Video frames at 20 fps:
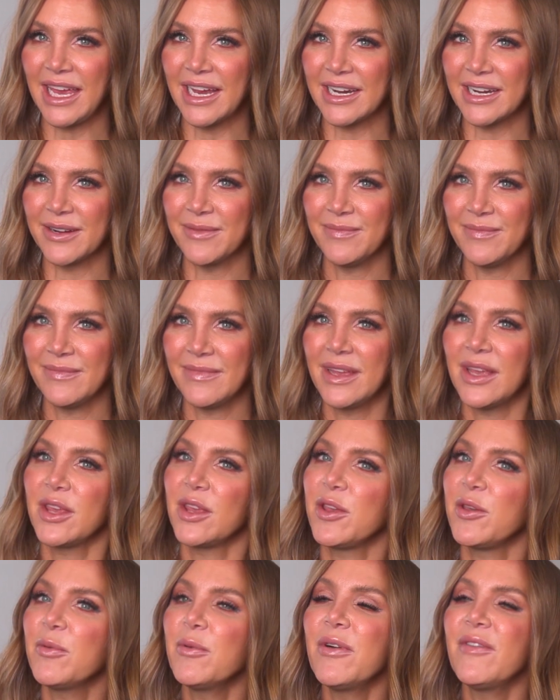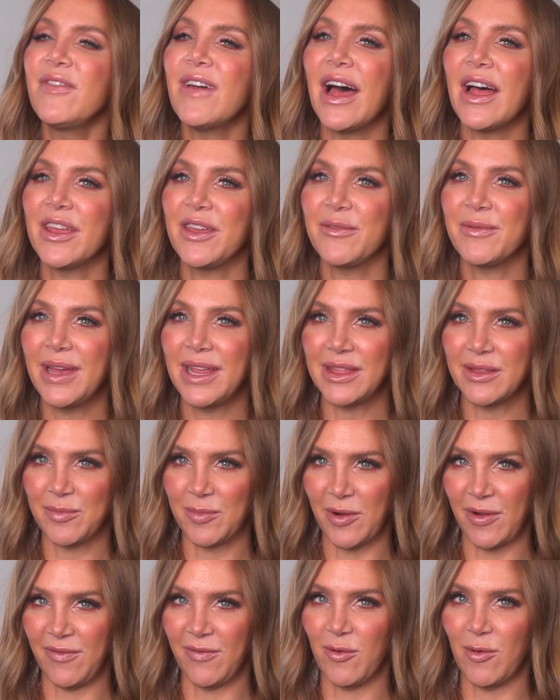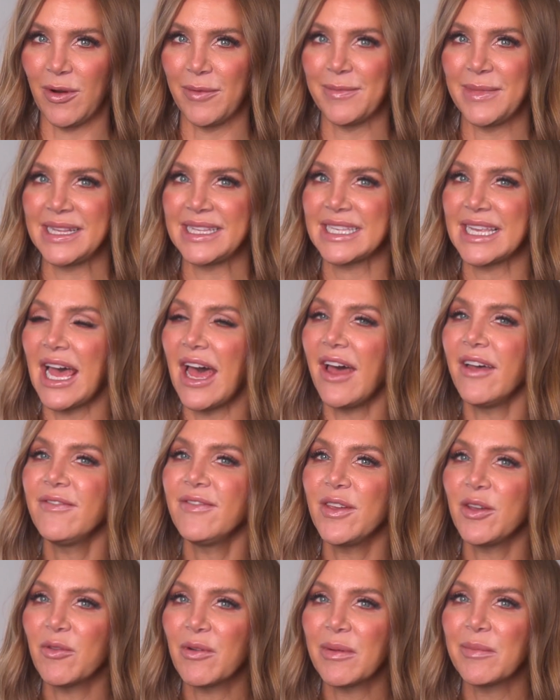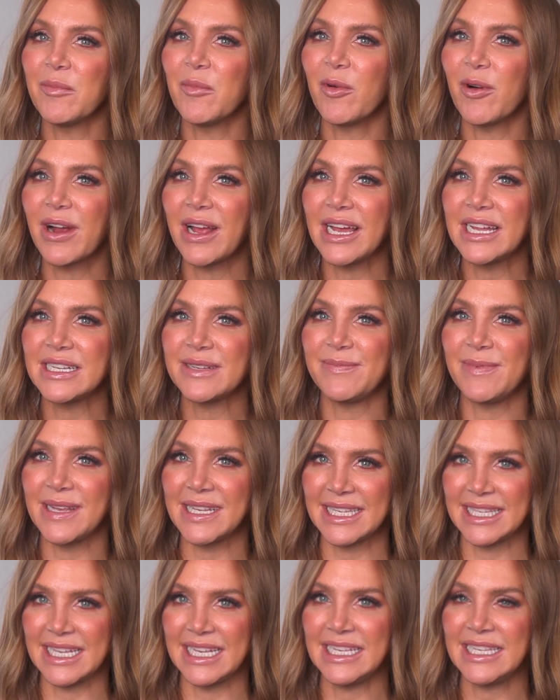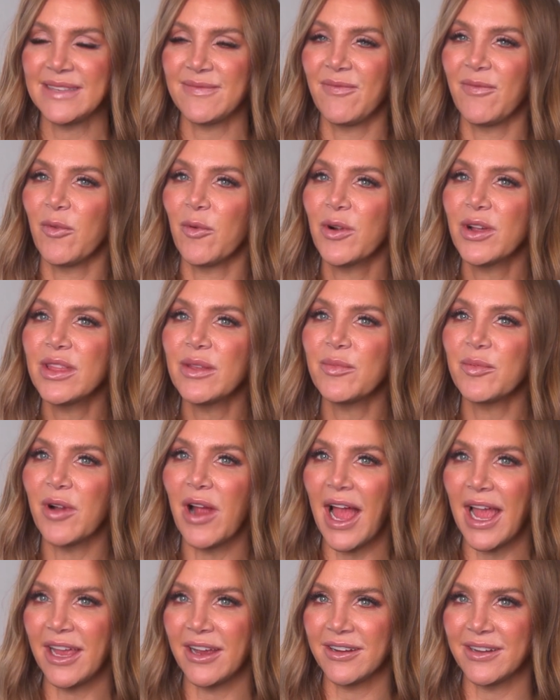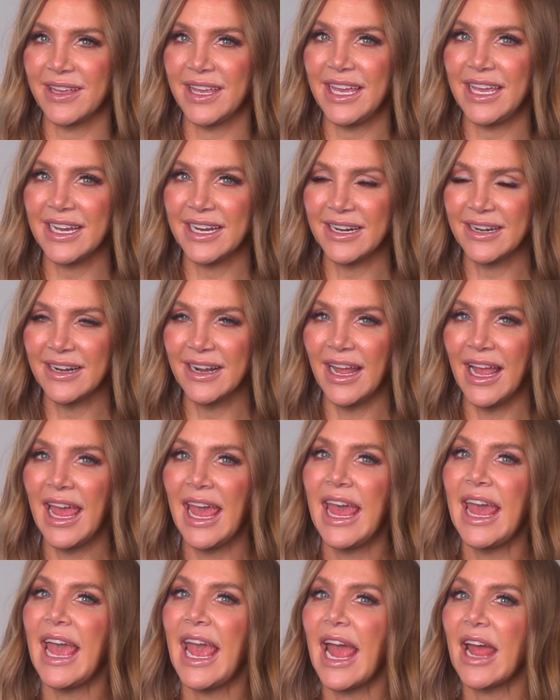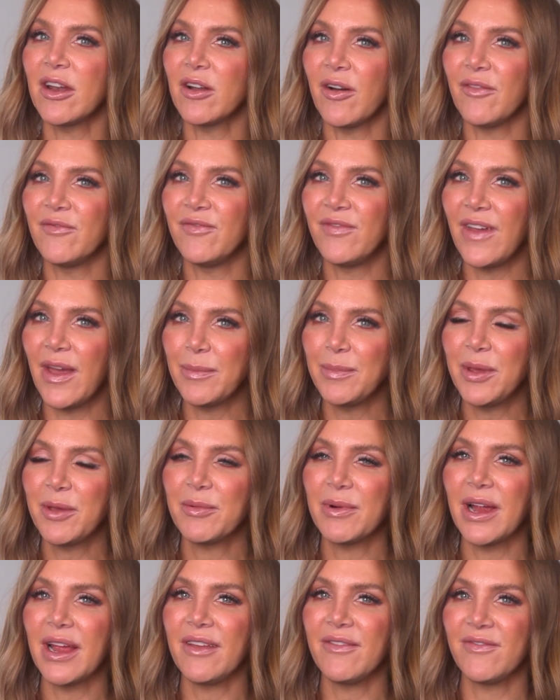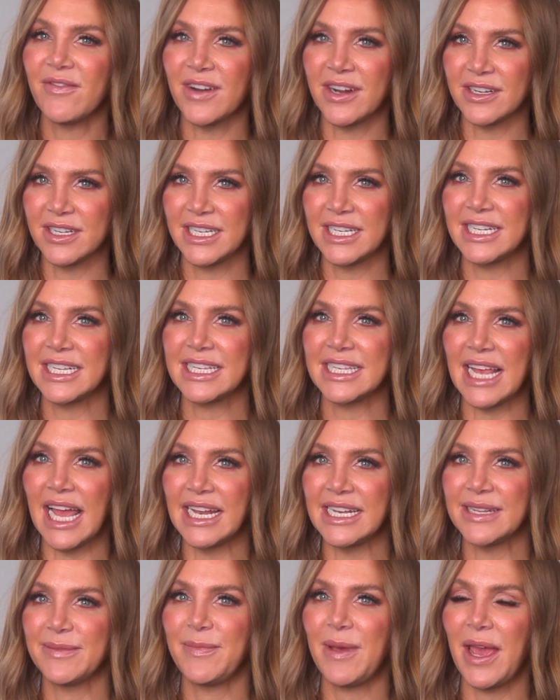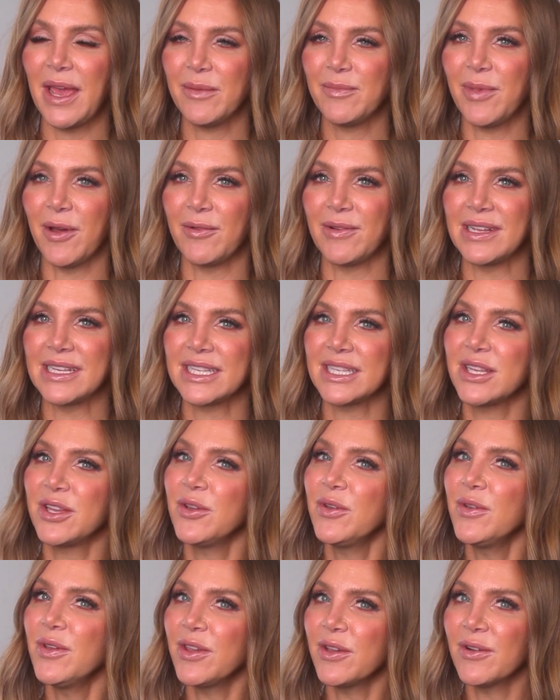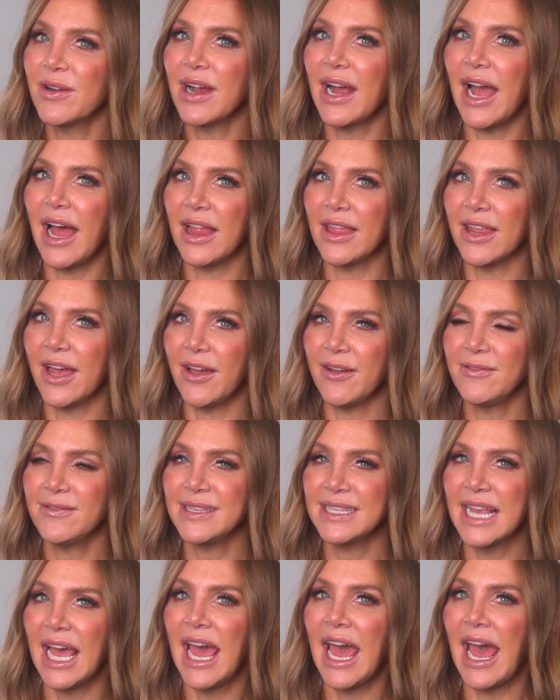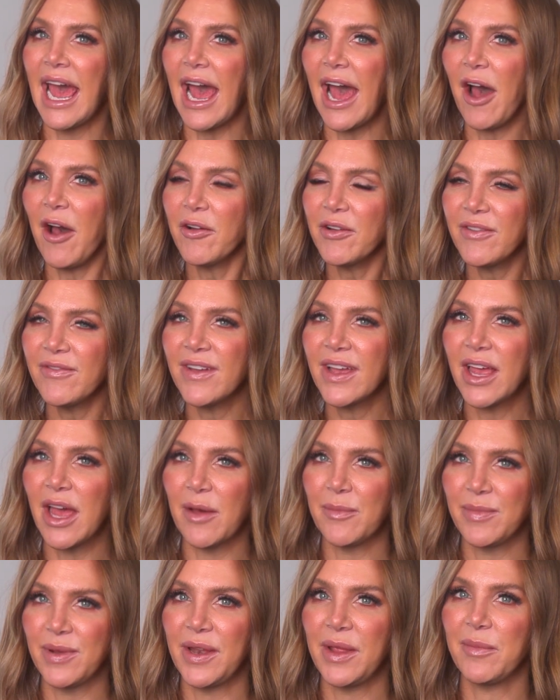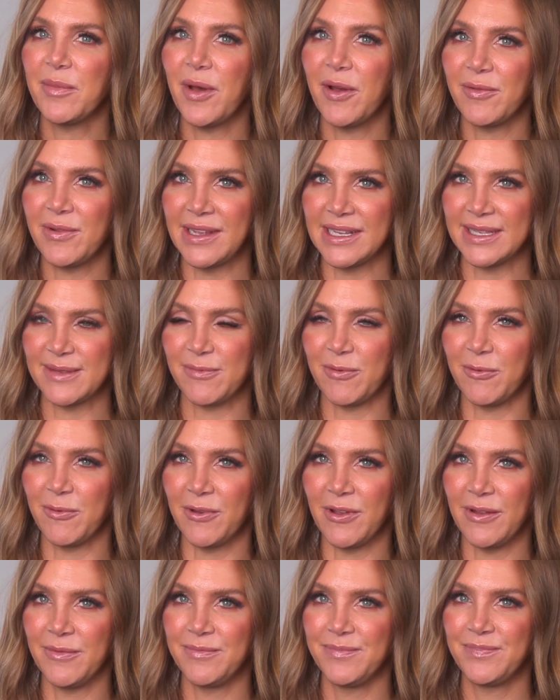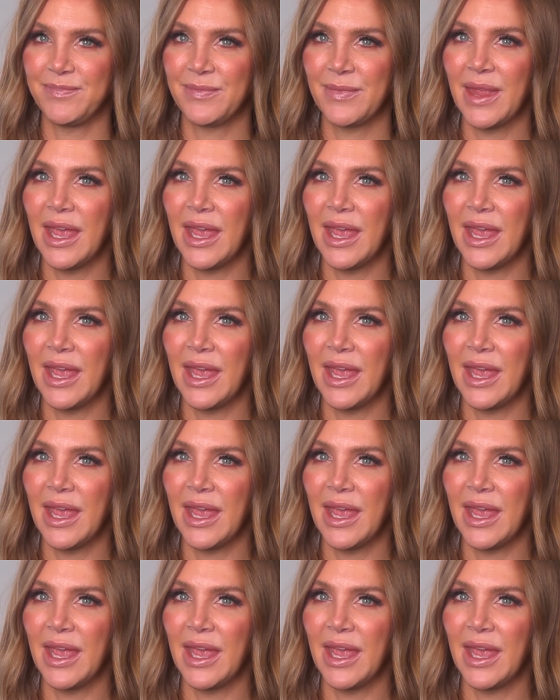year, you evaluate the performance of your mortgage business for the prior year, and on February 1st, decide to pay a bonus to your LOs out of a company bonus pool.